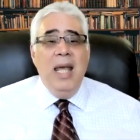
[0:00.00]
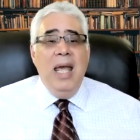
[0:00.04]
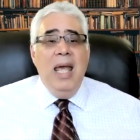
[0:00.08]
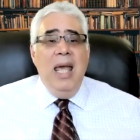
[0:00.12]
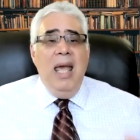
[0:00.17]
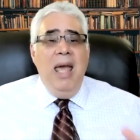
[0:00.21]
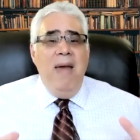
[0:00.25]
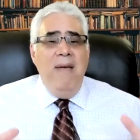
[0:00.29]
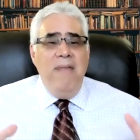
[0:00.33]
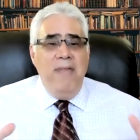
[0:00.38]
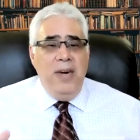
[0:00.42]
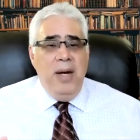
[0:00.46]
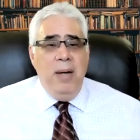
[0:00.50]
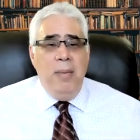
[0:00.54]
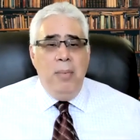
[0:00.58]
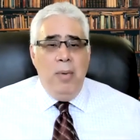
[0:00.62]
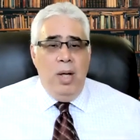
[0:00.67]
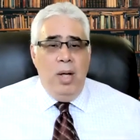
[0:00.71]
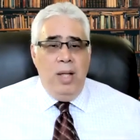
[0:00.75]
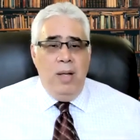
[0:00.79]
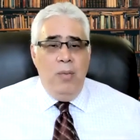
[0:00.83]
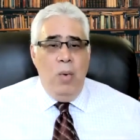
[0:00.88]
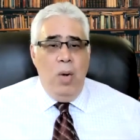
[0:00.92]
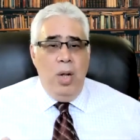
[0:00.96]

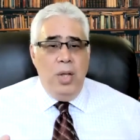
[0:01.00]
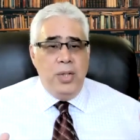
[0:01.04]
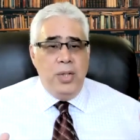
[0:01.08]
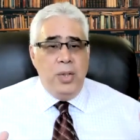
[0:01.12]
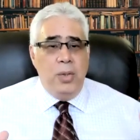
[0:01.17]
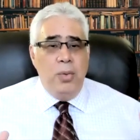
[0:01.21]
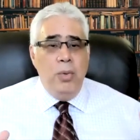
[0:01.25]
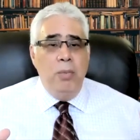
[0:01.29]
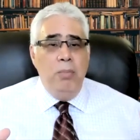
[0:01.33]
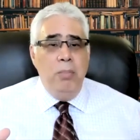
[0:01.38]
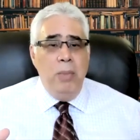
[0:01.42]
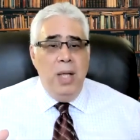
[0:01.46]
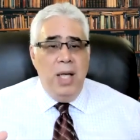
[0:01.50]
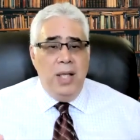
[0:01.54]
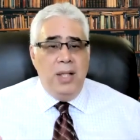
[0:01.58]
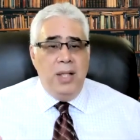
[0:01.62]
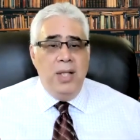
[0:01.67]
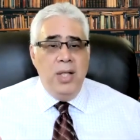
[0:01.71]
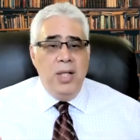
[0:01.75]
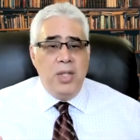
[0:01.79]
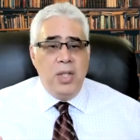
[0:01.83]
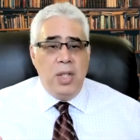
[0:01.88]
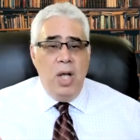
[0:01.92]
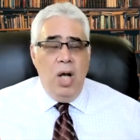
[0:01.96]
Everybody wants to milk
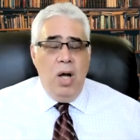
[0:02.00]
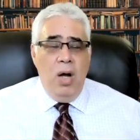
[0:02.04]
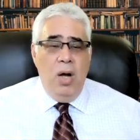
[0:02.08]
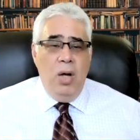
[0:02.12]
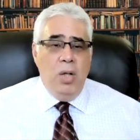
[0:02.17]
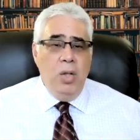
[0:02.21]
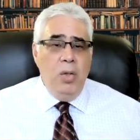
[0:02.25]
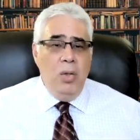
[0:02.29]
this cow.